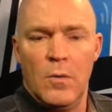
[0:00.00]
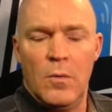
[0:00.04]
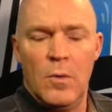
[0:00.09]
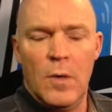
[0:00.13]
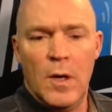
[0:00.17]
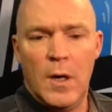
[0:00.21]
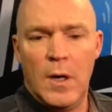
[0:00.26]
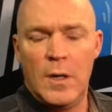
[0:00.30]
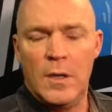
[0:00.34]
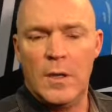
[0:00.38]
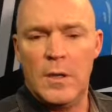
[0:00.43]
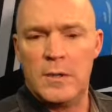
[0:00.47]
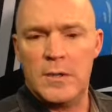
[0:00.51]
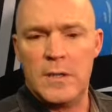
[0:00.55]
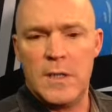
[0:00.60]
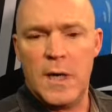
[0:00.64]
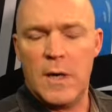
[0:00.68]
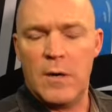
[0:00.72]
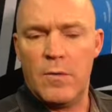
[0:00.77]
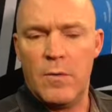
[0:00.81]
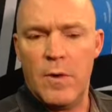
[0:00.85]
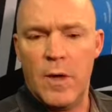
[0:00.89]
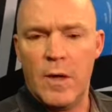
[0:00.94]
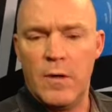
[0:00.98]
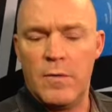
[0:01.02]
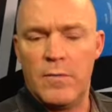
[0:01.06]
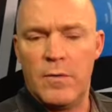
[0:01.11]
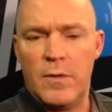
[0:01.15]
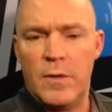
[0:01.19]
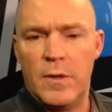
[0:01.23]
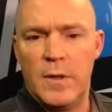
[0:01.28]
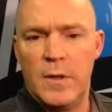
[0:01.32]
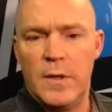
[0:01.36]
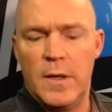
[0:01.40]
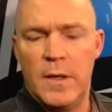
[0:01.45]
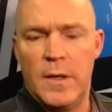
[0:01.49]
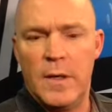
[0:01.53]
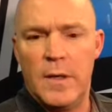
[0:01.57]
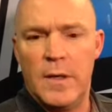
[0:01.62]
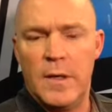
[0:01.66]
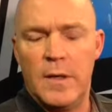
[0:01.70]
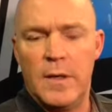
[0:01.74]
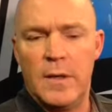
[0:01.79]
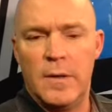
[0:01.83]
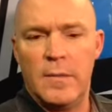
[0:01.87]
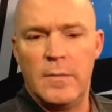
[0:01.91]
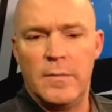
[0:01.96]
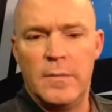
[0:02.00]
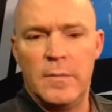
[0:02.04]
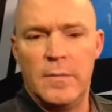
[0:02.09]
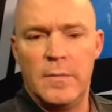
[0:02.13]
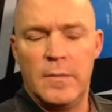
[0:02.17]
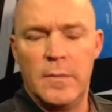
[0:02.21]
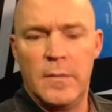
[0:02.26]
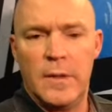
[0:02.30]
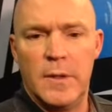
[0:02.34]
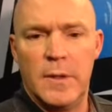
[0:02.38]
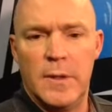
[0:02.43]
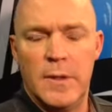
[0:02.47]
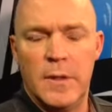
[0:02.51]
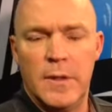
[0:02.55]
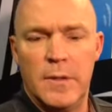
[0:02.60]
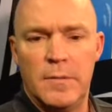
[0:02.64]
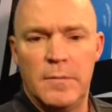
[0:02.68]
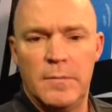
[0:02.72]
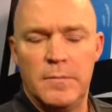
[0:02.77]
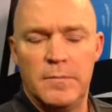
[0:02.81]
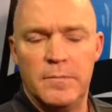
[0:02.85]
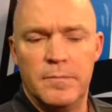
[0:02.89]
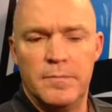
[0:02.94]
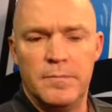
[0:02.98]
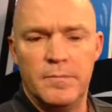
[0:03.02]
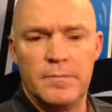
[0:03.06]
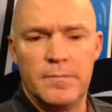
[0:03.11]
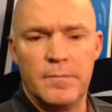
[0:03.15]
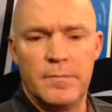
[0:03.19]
Well, it's not irrelevant. Uh, um,